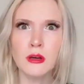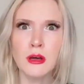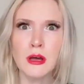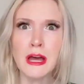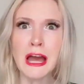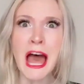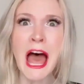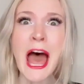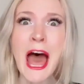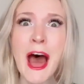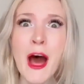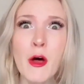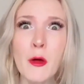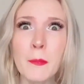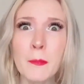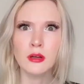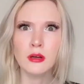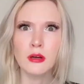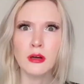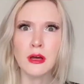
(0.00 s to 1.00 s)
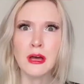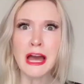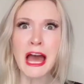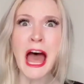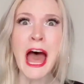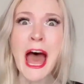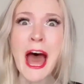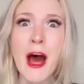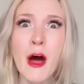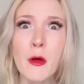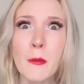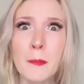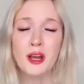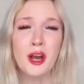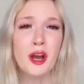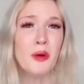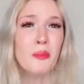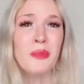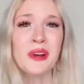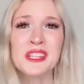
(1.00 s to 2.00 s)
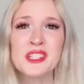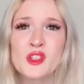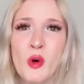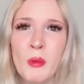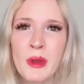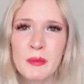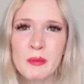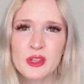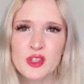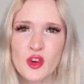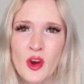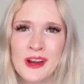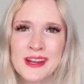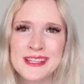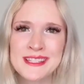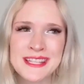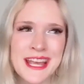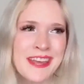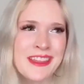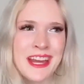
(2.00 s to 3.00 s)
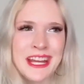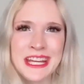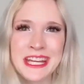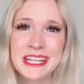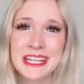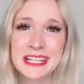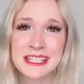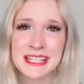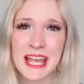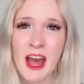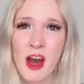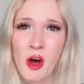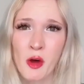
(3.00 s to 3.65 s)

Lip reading: Help! Help! My soulmate was trying to say that he needs help.